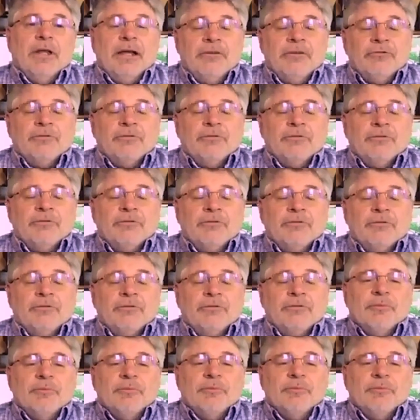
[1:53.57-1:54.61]
environment
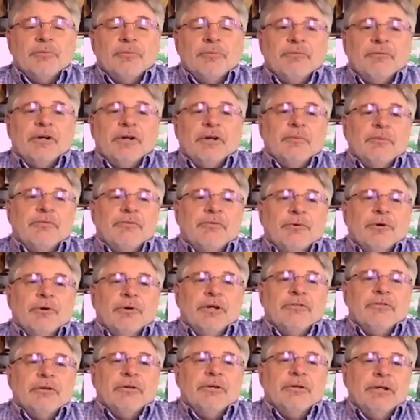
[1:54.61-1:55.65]
before, it's
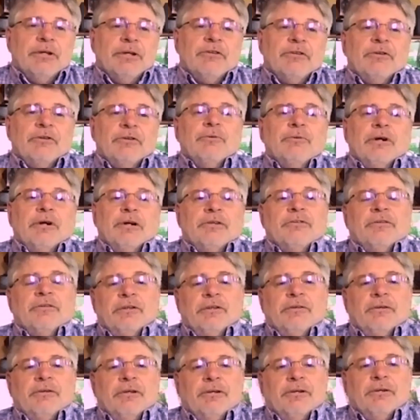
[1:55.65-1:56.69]
a nuance that
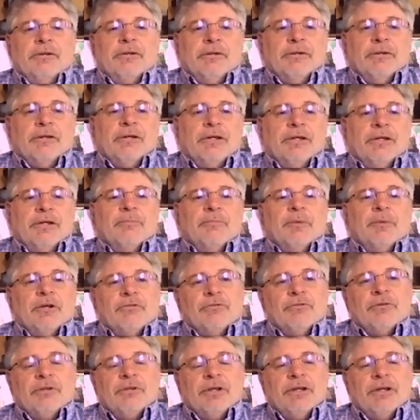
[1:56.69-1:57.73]
they need to make sure
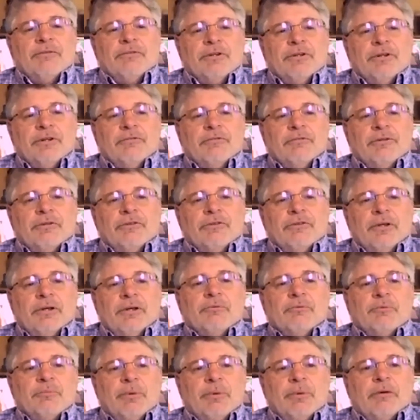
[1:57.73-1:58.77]
they have covered. So that
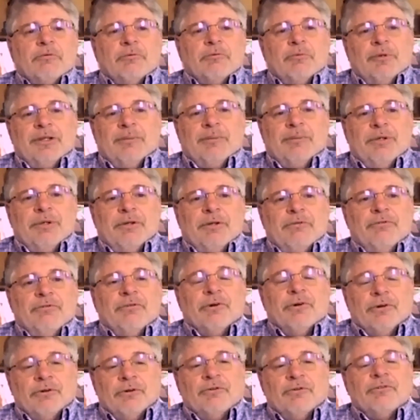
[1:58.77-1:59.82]
would probably be
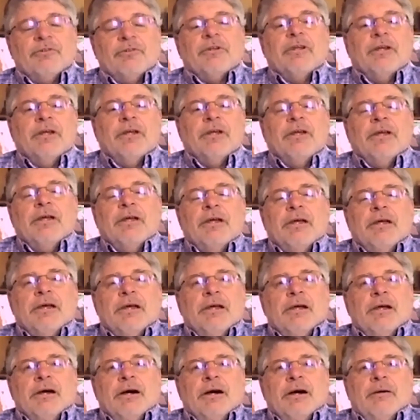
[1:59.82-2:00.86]
first.
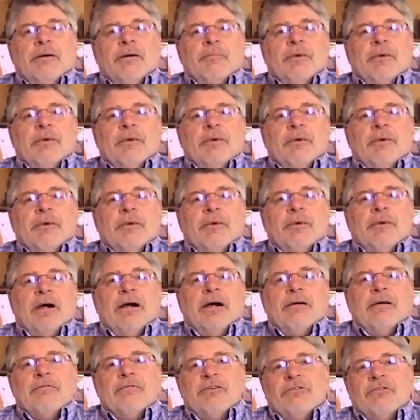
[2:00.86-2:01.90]

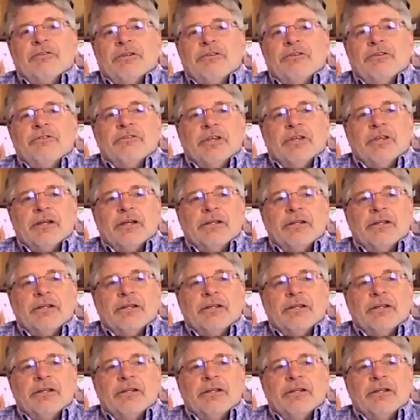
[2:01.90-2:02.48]
Obviously, second is the